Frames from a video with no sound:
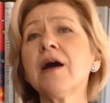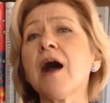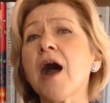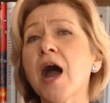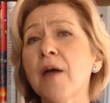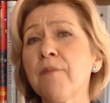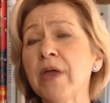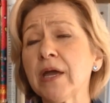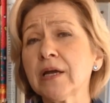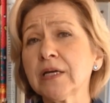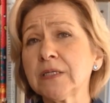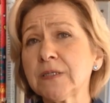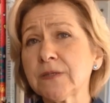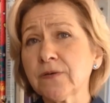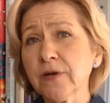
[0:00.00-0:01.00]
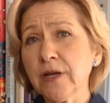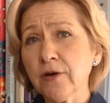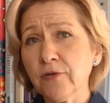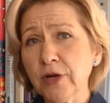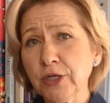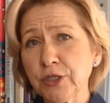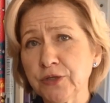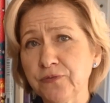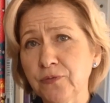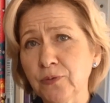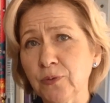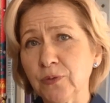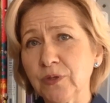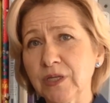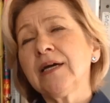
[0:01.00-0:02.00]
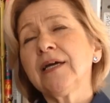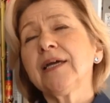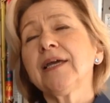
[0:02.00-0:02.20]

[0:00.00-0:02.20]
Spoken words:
omega-3 rich food.